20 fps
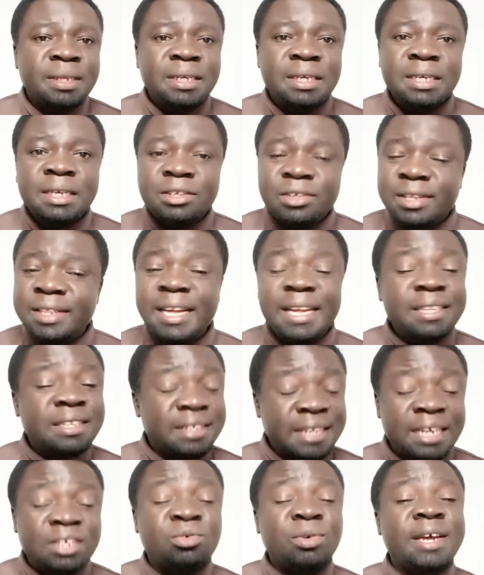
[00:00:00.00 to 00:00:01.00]
So that,
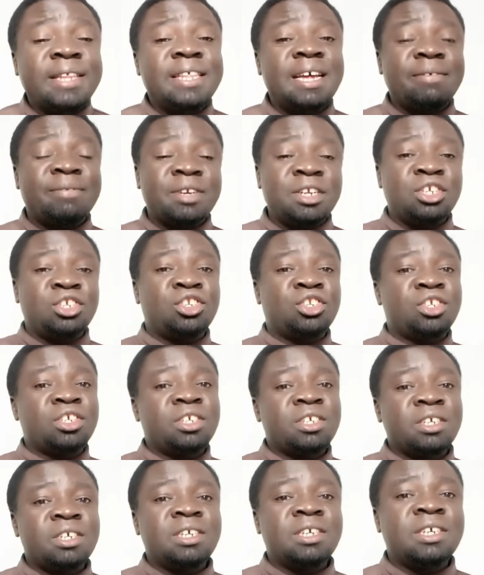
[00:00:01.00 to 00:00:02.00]
that's where they have
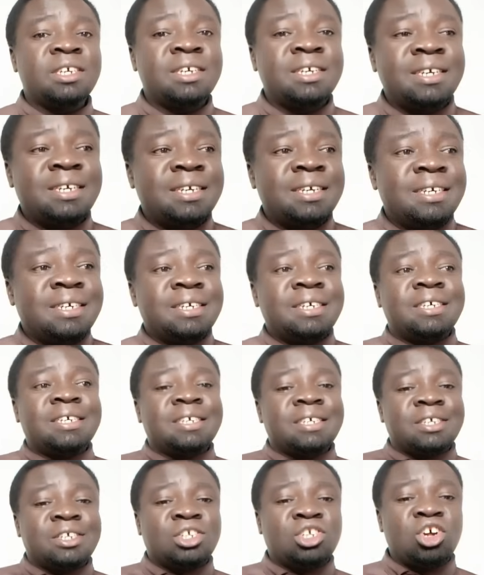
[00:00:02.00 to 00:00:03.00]
reached.
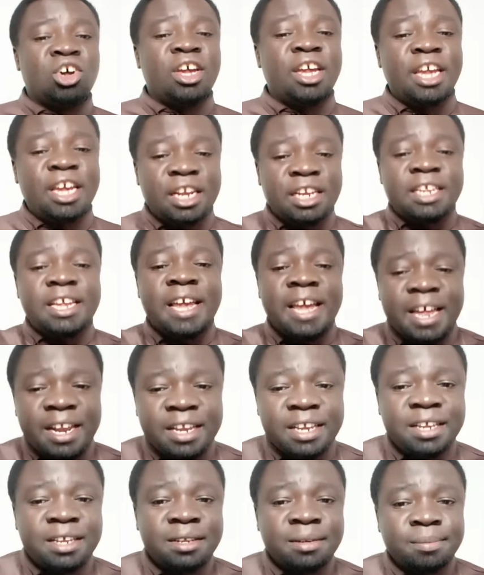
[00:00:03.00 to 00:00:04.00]
So in
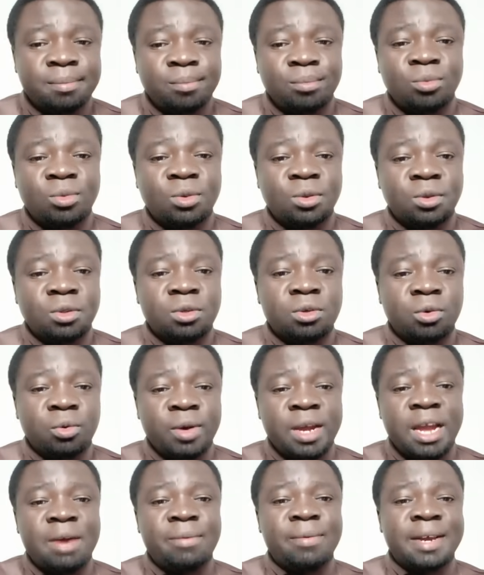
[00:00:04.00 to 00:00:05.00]
Nyeri, where we